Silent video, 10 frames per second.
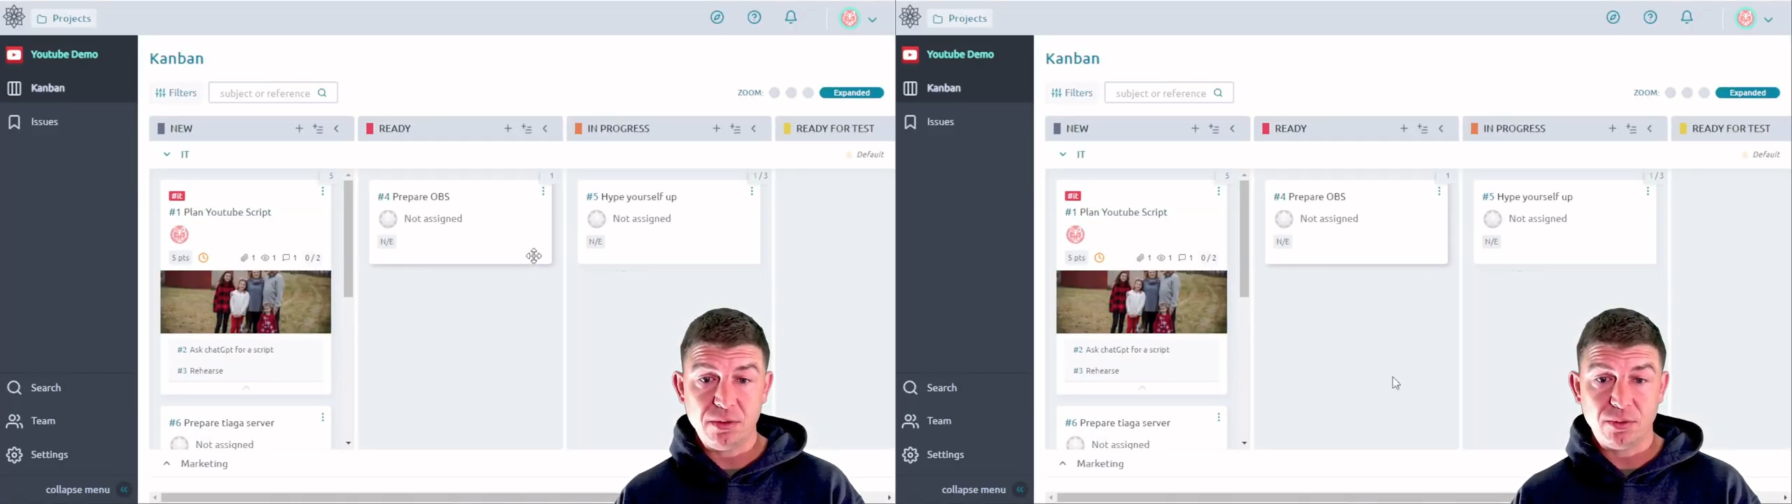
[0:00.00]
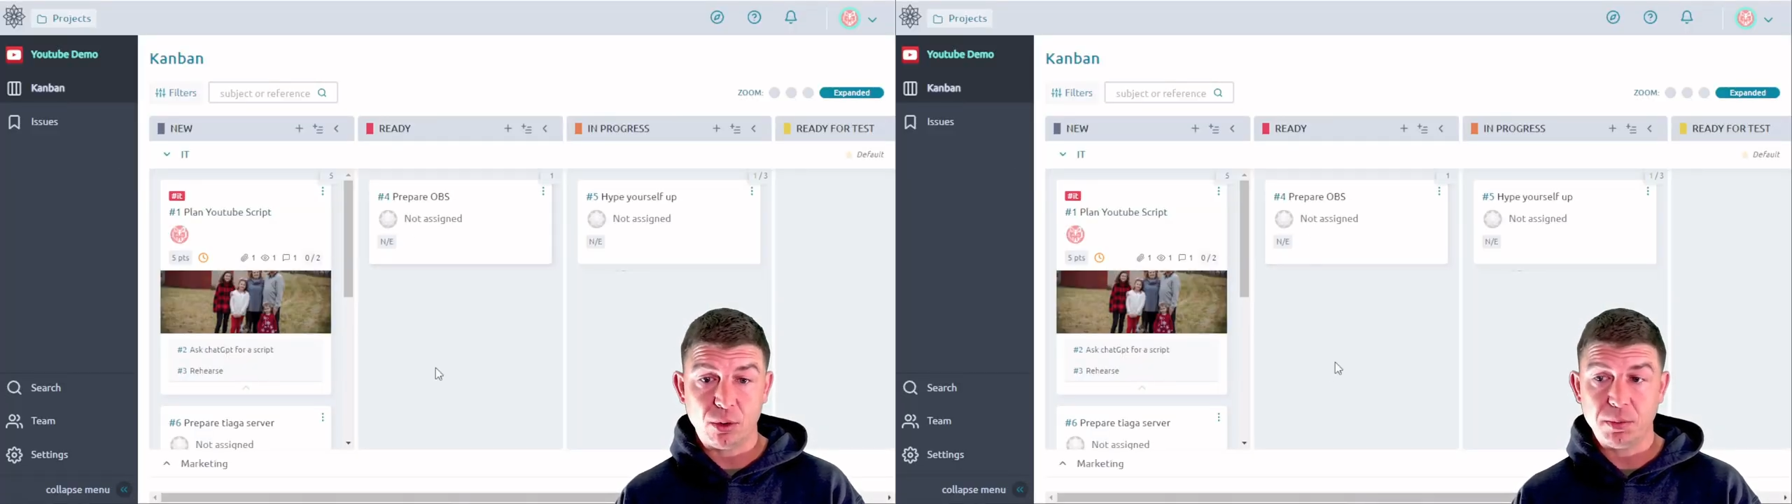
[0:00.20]

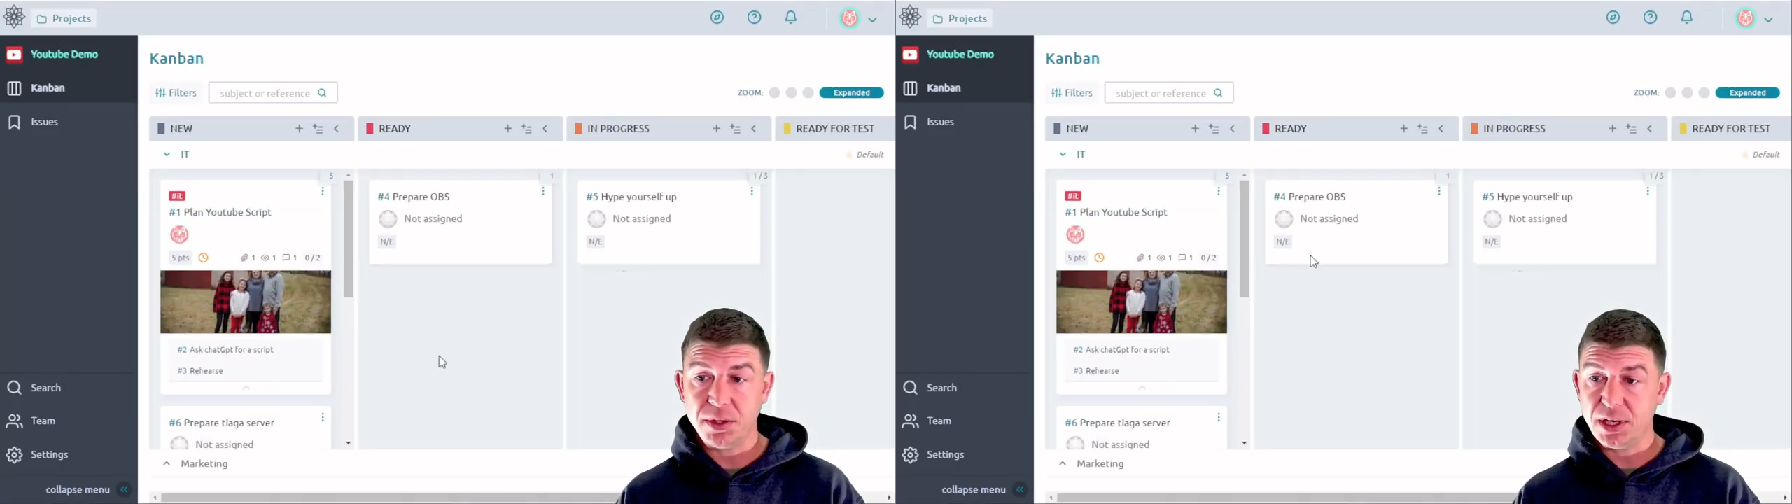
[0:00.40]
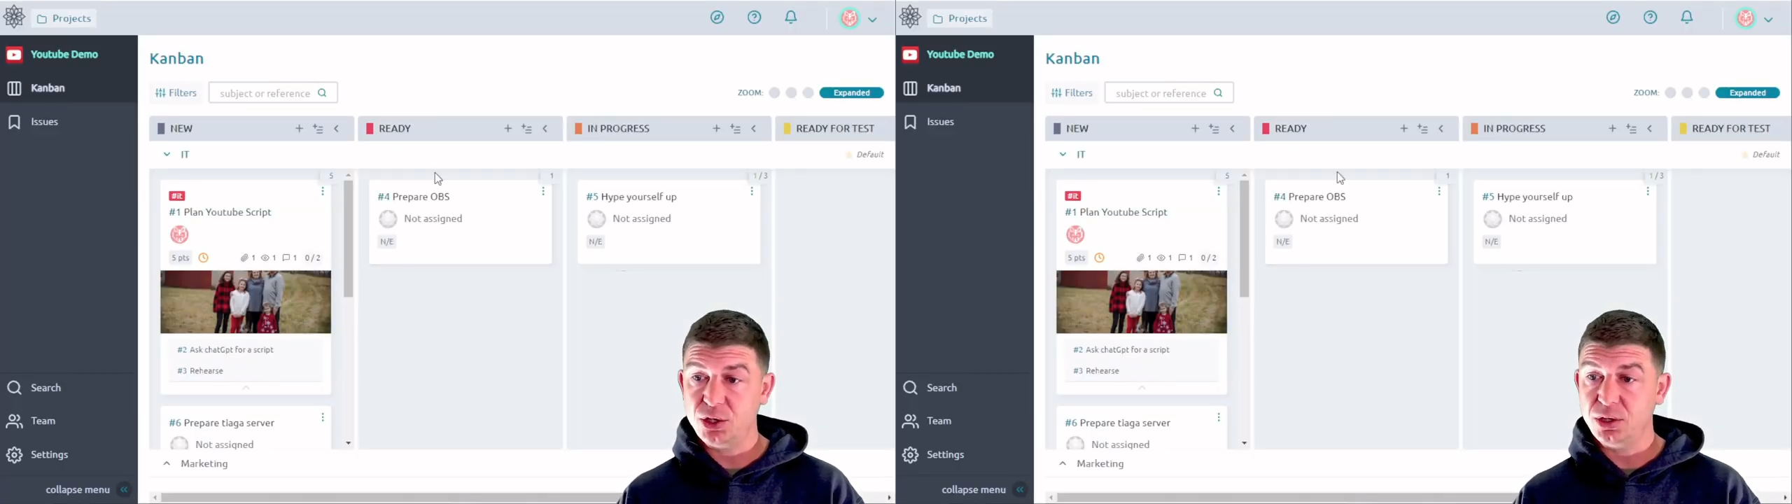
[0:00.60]
or
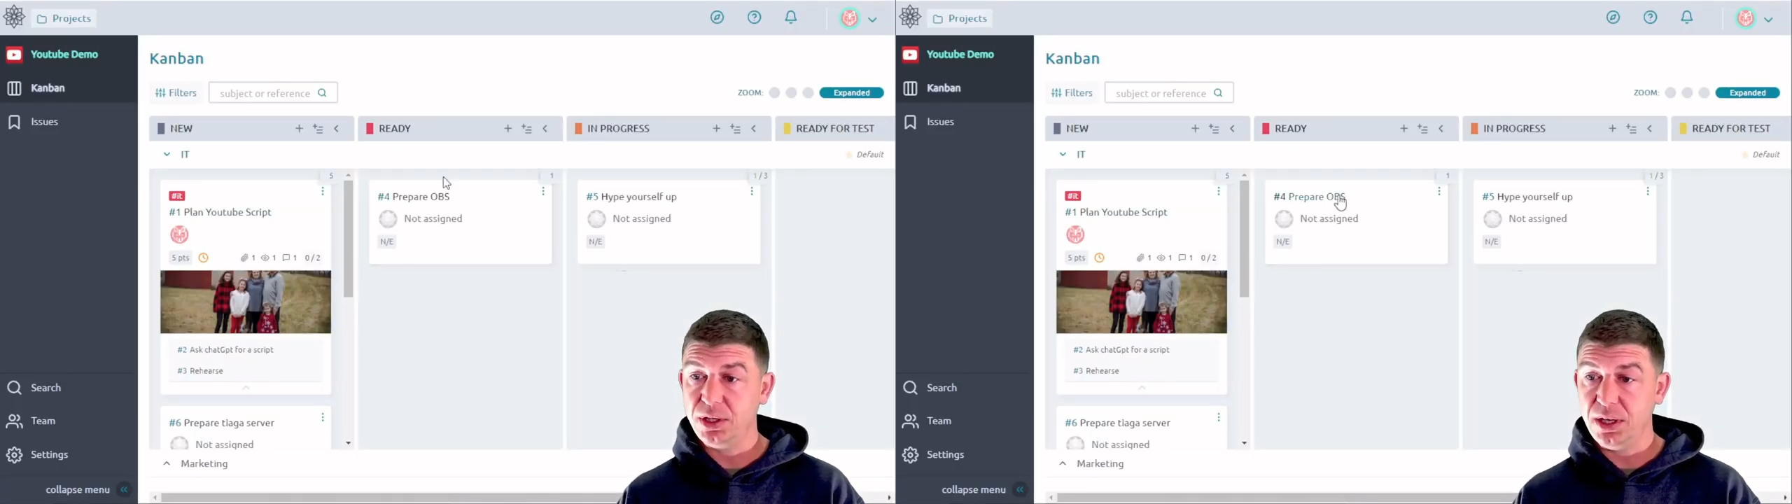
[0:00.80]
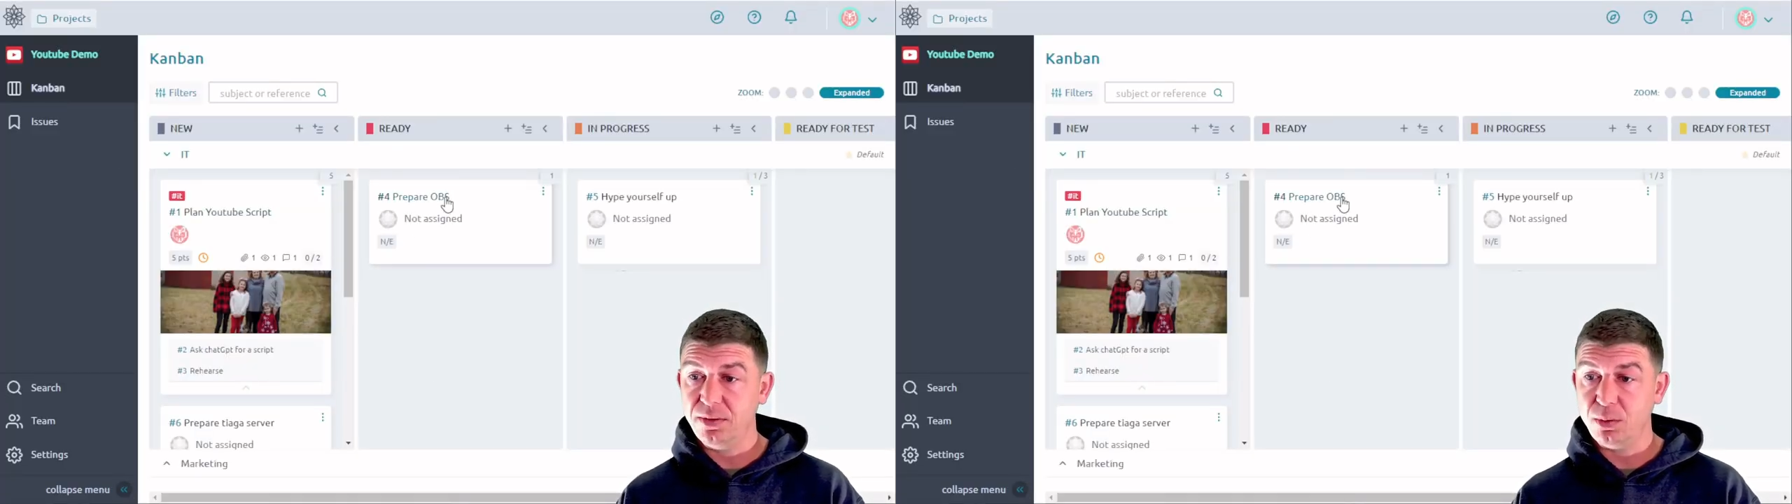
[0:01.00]
potentially
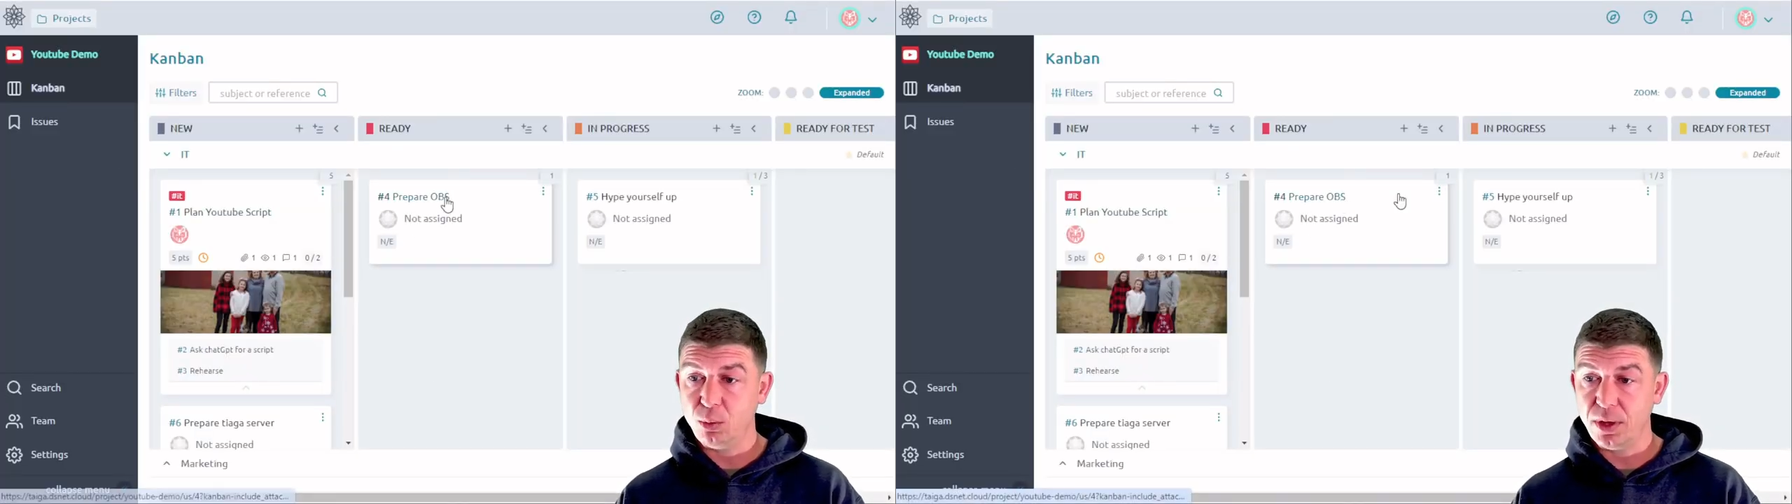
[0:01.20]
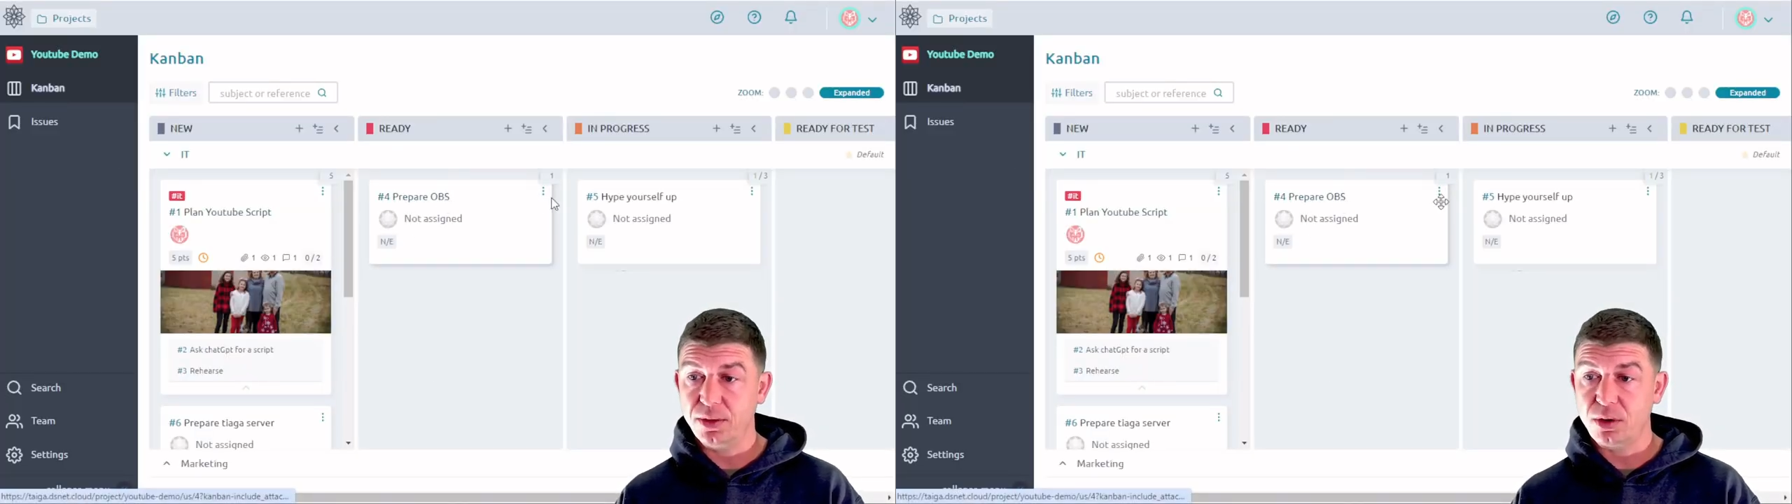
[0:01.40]
even
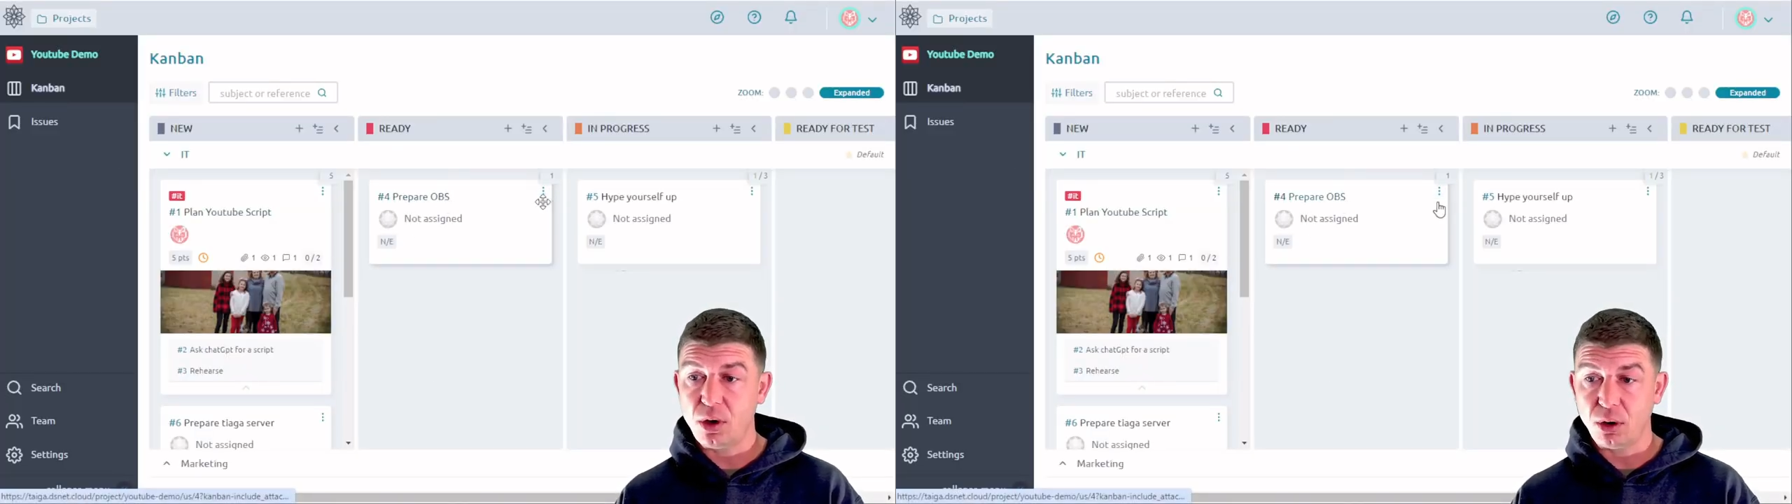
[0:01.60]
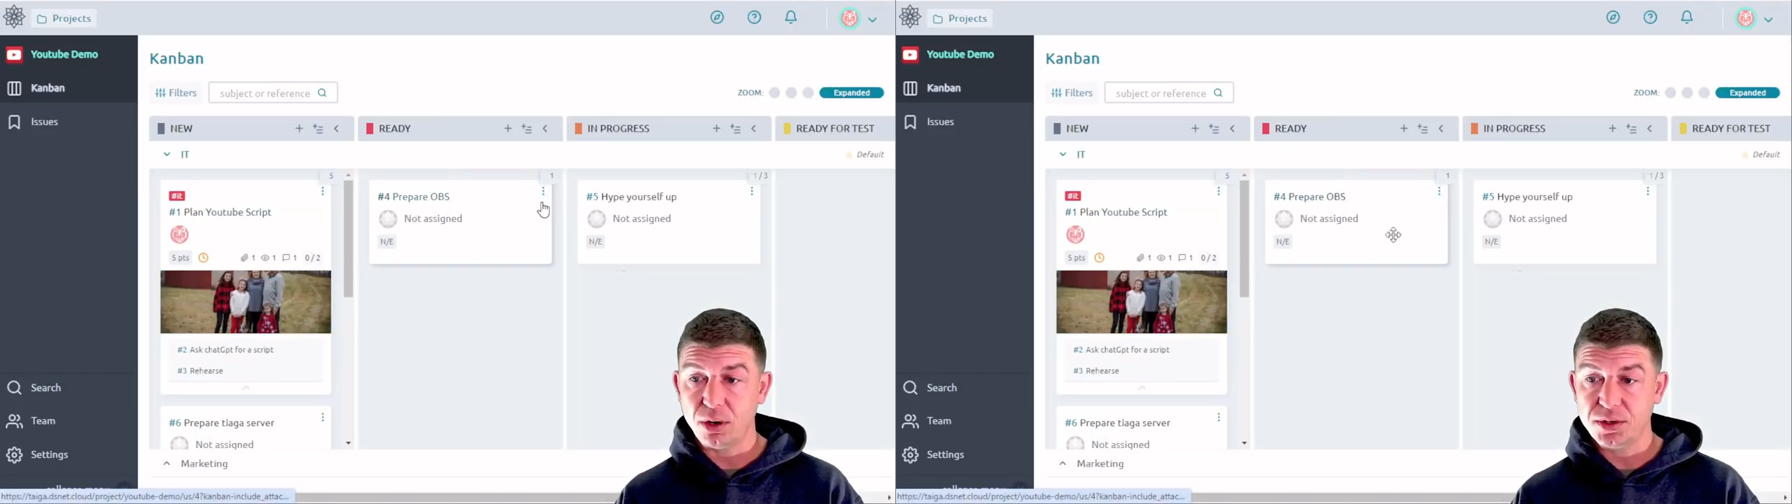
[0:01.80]
with
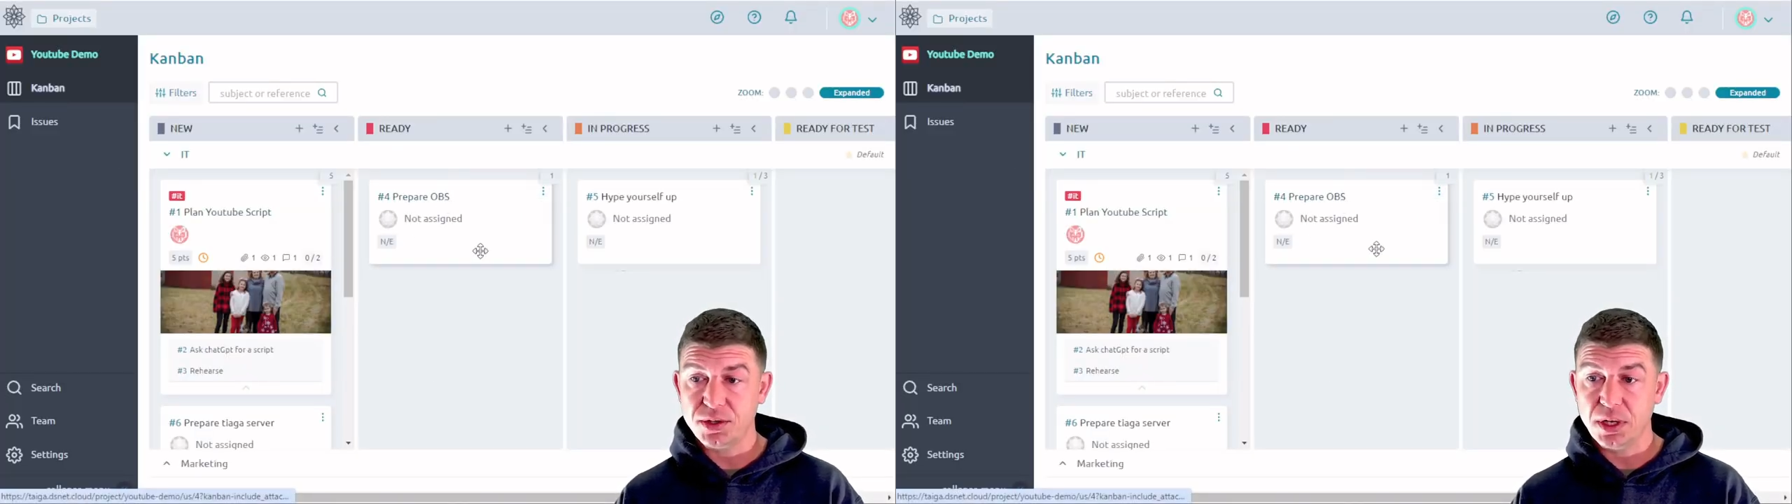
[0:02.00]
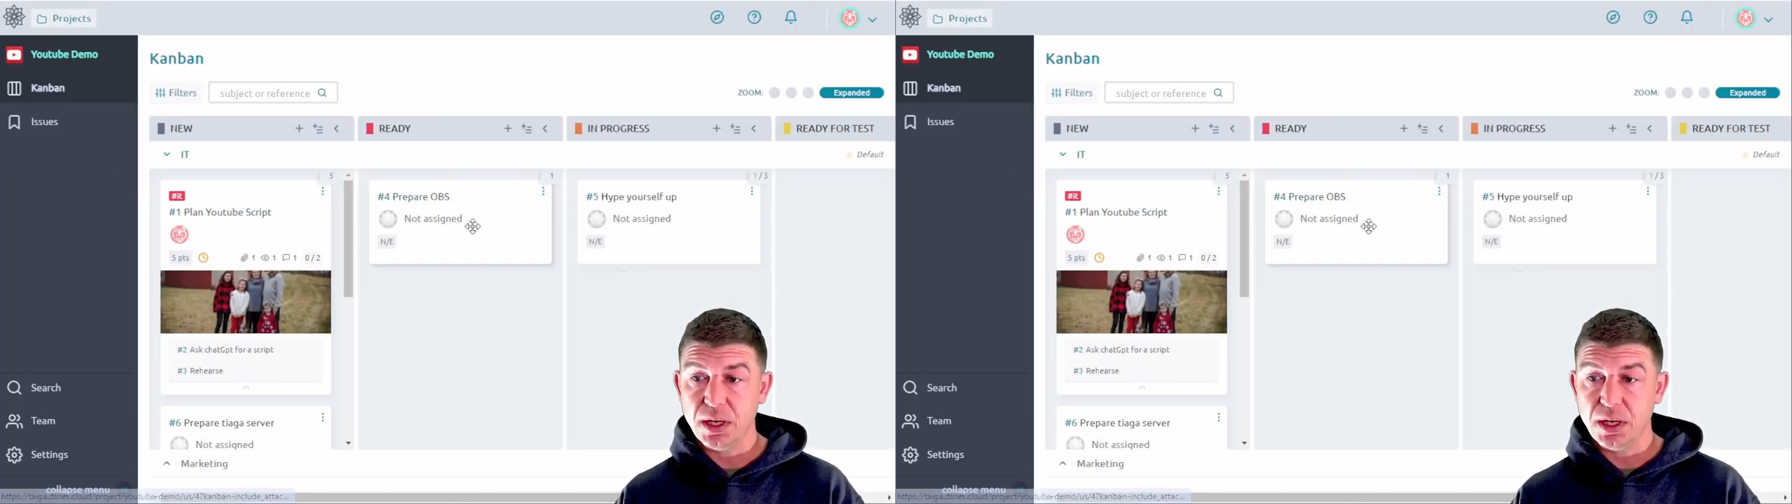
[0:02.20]
cards.